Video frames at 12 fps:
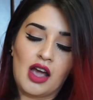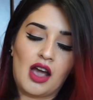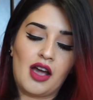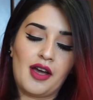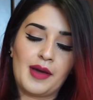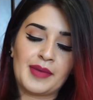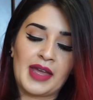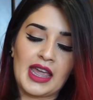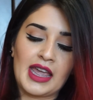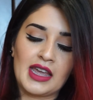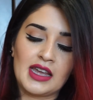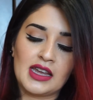
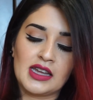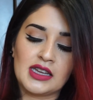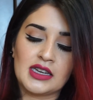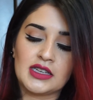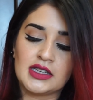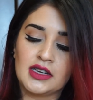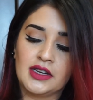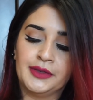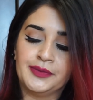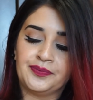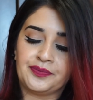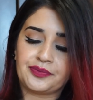And
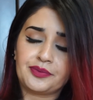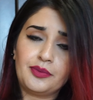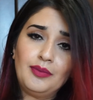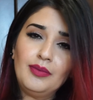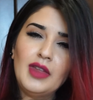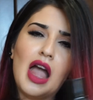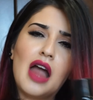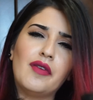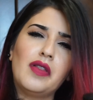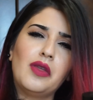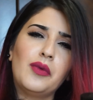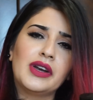I
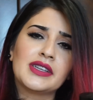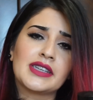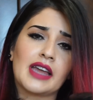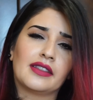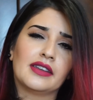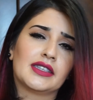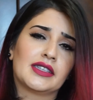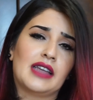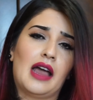really wanted to get this.